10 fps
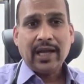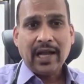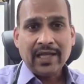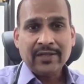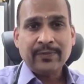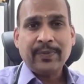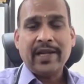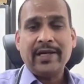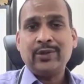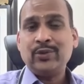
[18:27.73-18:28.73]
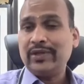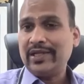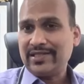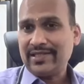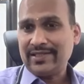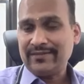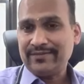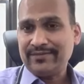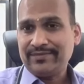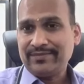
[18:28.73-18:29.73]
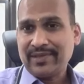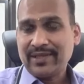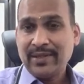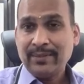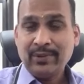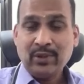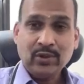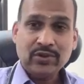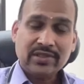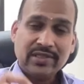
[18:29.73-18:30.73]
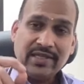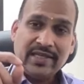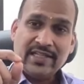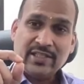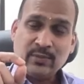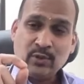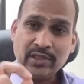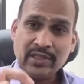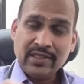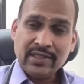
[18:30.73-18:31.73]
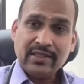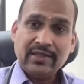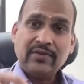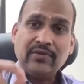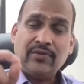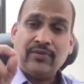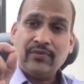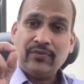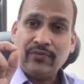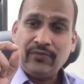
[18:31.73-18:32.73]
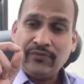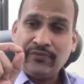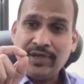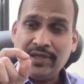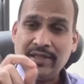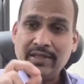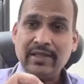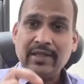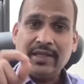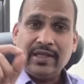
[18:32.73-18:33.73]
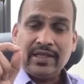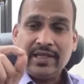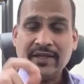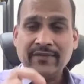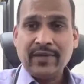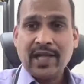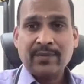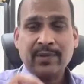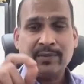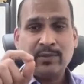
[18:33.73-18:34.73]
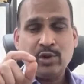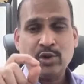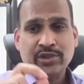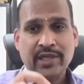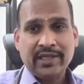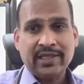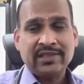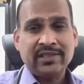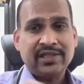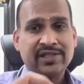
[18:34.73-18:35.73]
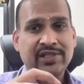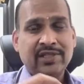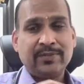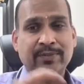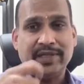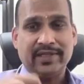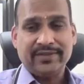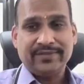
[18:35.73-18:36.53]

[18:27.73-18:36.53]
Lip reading: hours prior to testing because smoking will give carbon monoxide concentration in blood.